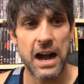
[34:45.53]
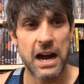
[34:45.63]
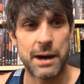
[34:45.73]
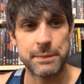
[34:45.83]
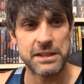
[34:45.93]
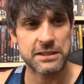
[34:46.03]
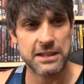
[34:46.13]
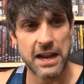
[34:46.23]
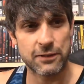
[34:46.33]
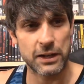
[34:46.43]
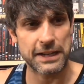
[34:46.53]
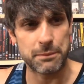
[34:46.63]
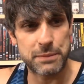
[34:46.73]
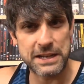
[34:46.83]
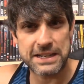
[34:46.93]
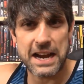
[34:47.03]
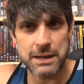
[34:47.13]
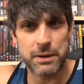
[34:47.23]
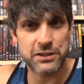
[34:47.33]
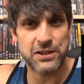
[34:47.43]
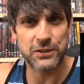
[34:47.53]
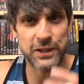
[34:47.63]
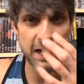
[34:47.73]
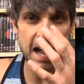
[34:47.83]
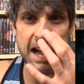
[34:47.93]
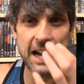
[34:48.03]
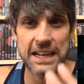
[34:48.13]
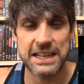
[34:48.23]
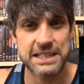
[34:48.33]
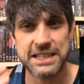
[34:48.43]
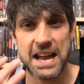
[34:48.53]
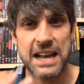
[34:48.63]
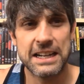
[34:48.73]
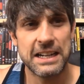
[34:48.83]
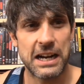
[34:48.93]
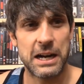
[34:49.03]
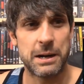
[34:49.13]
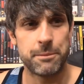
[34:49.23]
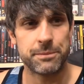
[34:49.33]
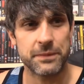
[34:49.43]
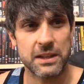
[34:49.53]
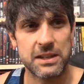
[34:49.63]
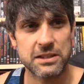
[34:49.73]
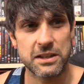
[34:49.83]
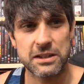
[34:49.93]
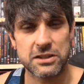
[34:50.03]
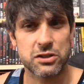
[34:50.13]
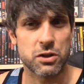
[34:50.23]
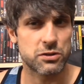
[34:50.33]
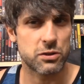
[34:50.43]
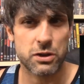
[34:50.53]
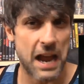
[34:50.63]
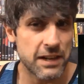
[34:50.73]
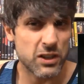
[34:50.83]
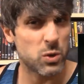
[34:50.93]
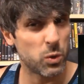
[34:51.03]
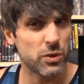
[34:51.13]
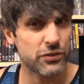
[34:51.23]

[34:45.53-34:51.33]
Um, he's kind of like a big kind of muscular guy, and he's got um, he's he's just, kind of a cool,